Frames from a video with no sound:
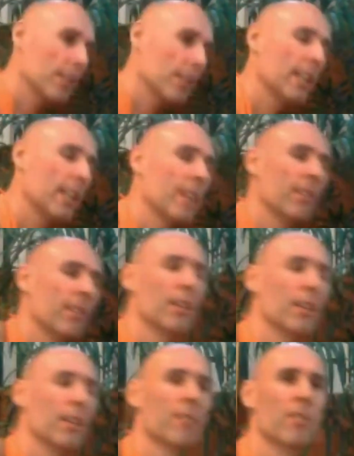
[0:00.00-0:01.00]
everything
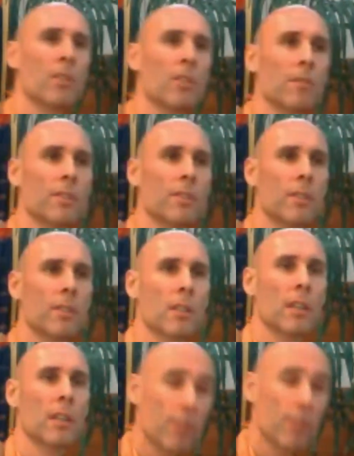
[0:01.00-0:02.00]
evolves.
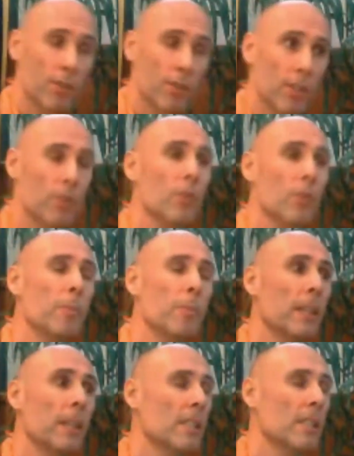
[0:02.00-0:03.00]
Krishna should be in the
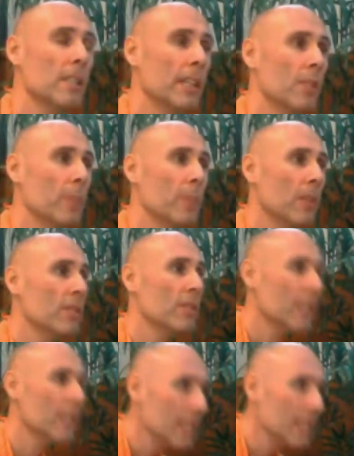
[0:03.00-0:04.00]
center because he is
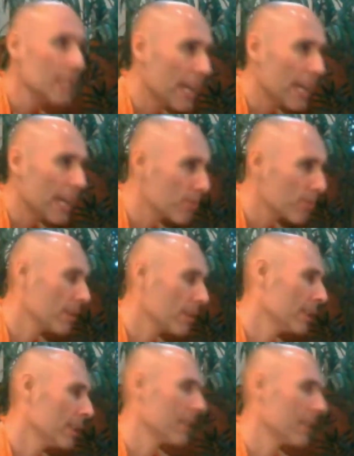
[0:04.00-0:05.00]
naturally the center.